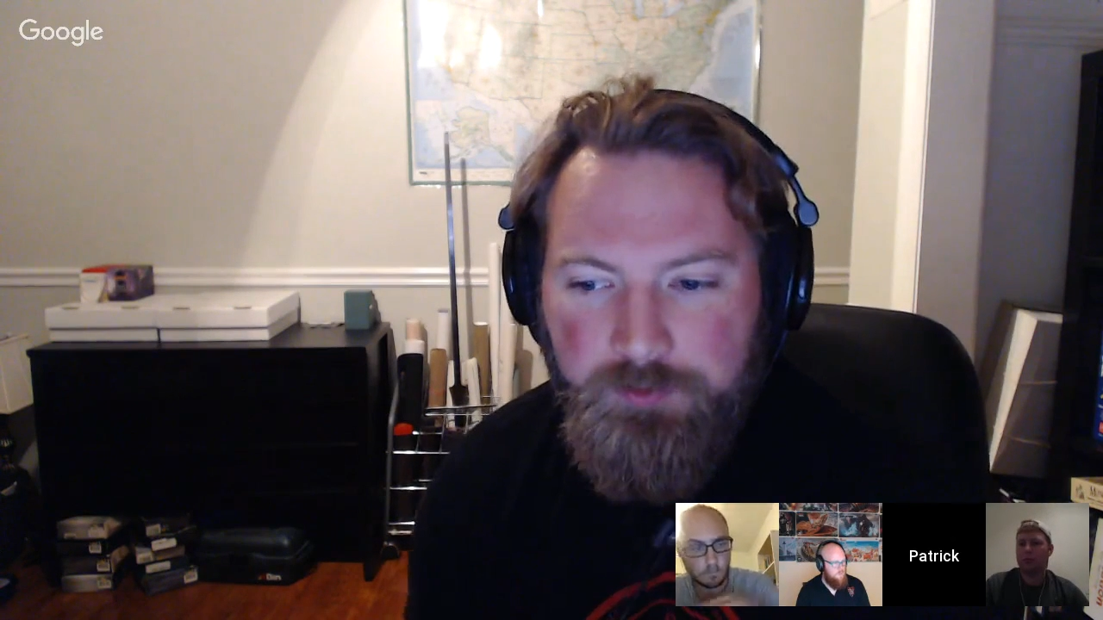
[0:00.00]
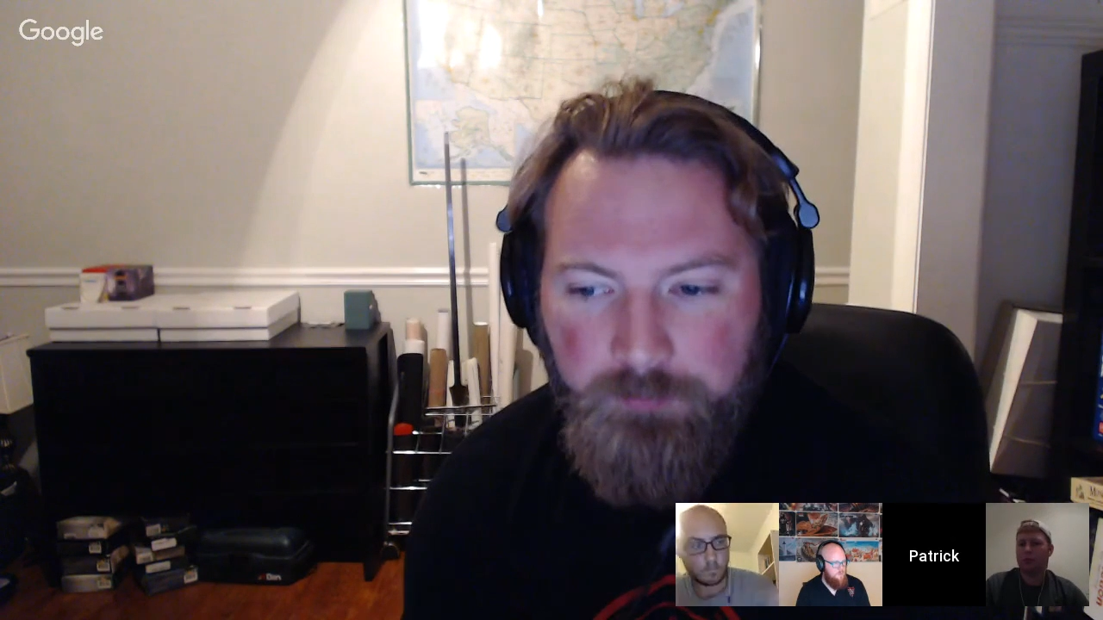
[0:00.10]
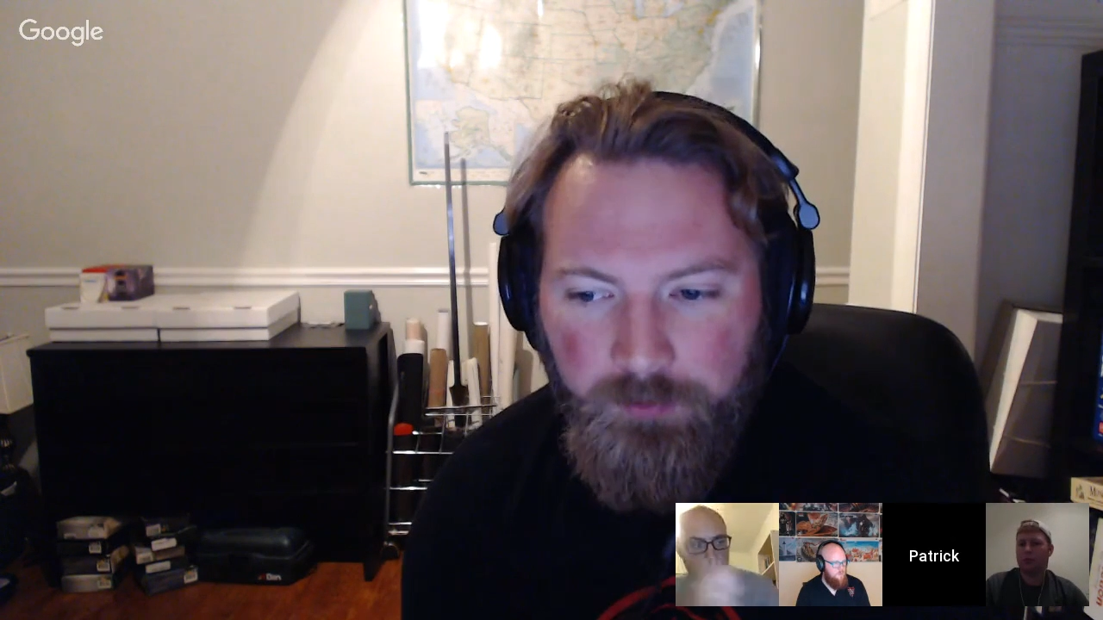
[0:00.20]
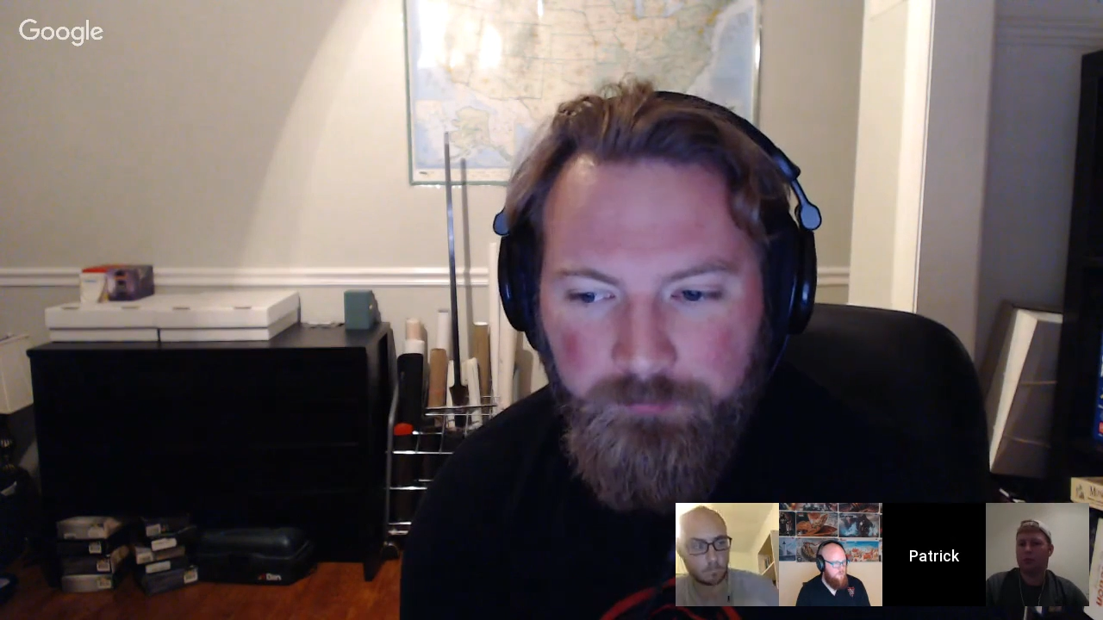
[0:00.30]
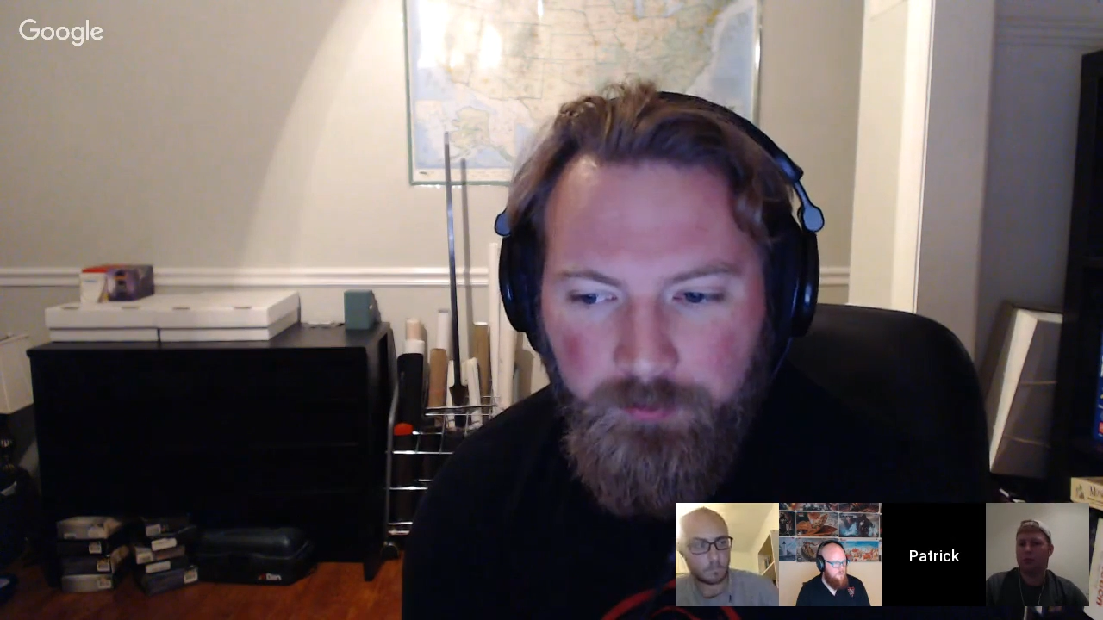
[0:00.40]

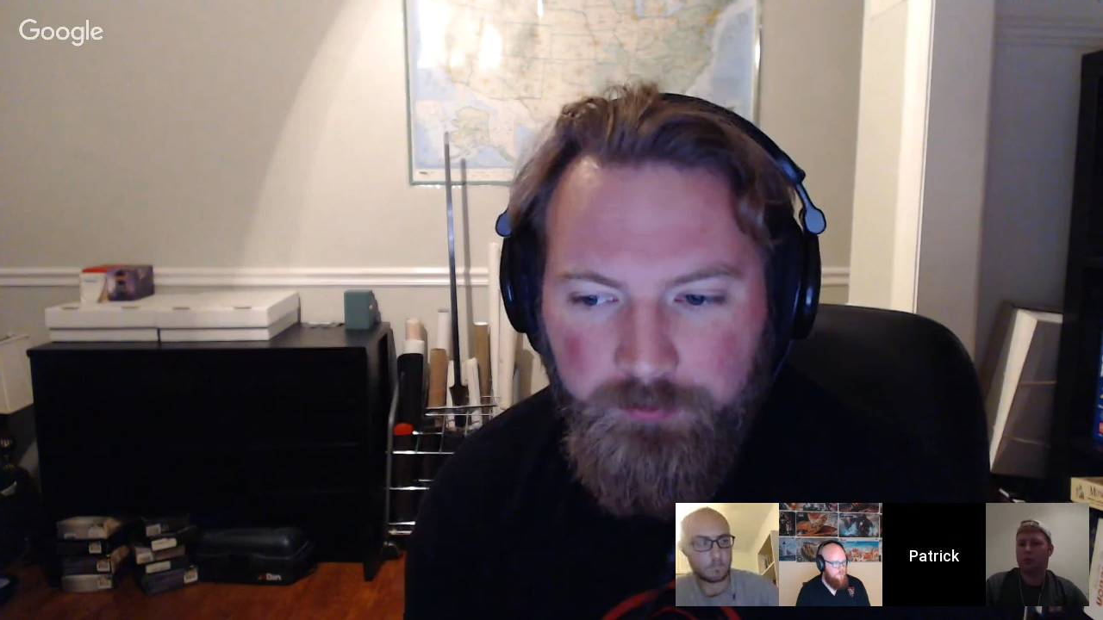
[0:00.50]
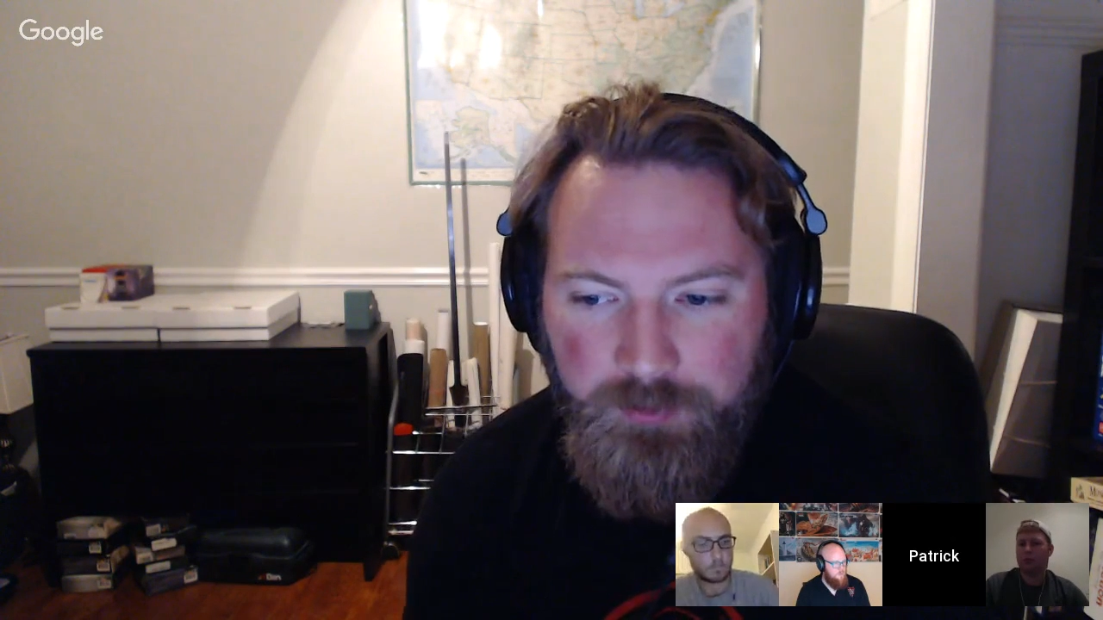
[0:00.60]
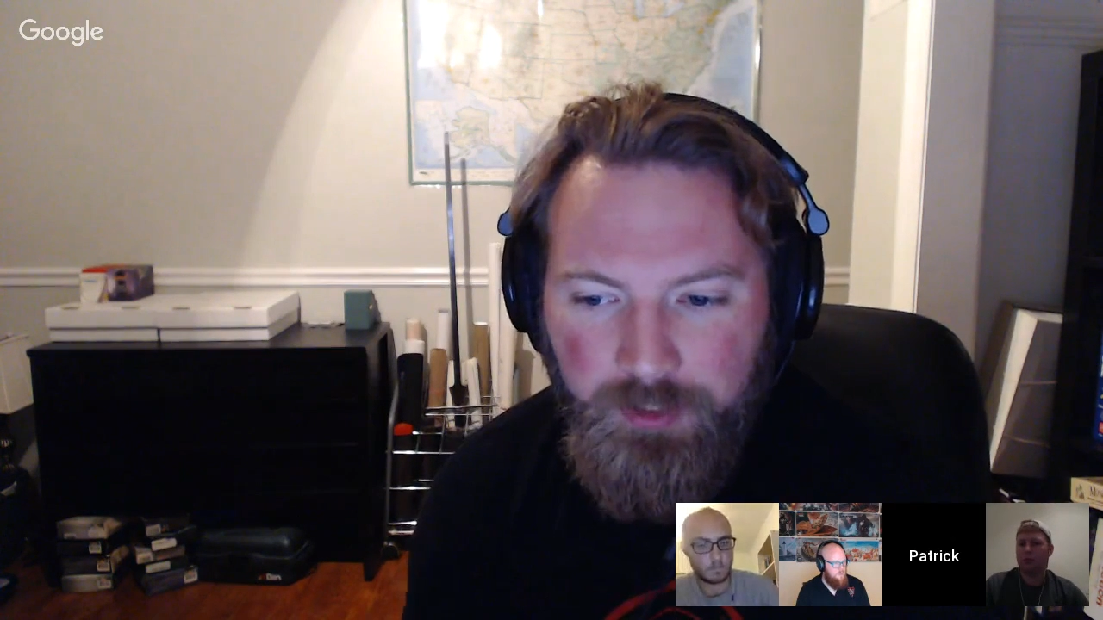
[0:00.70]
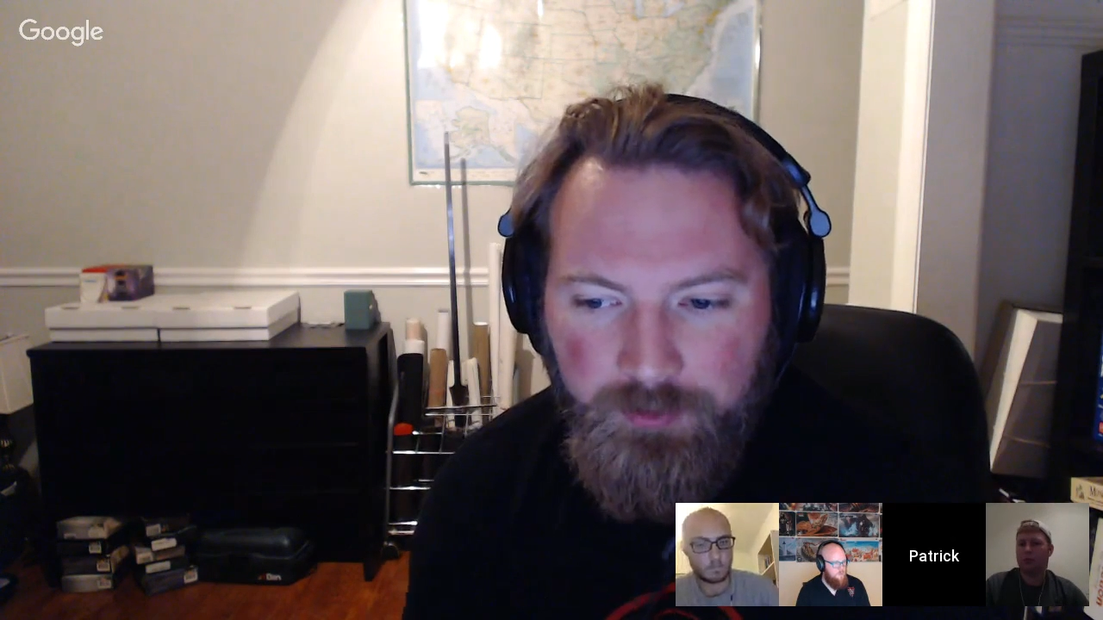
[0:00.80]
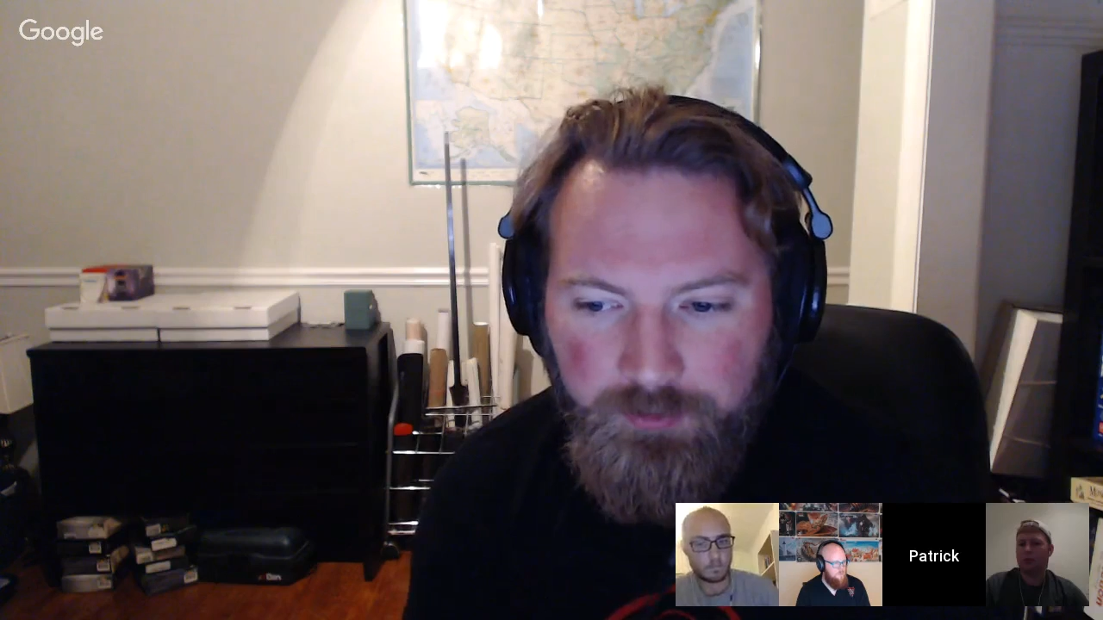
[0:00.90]
Merfolk
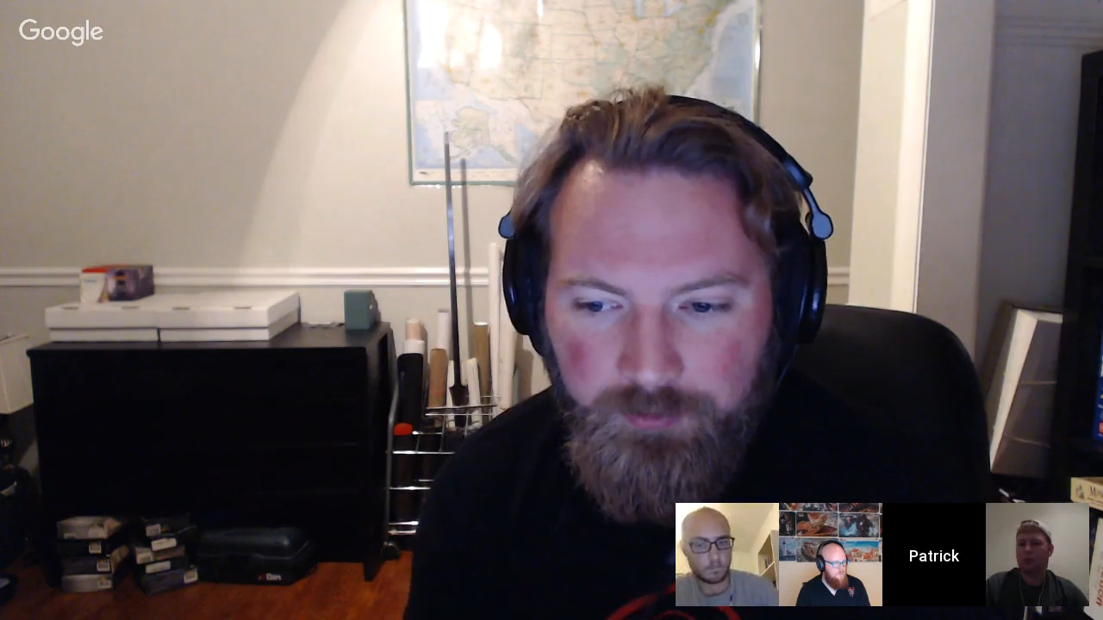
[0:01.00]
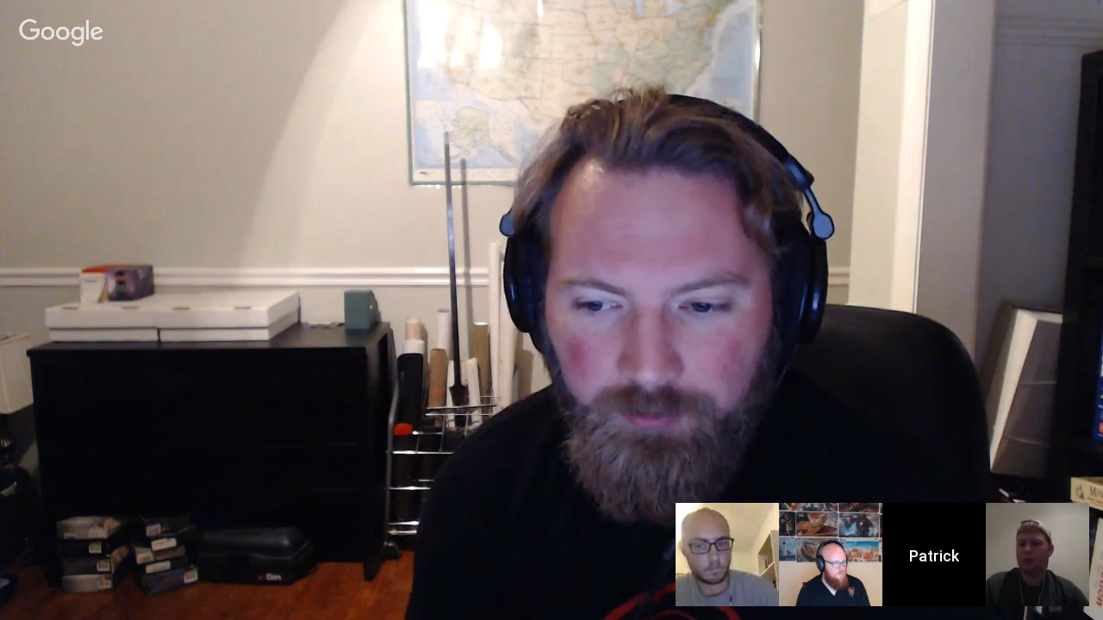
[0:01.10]
deck.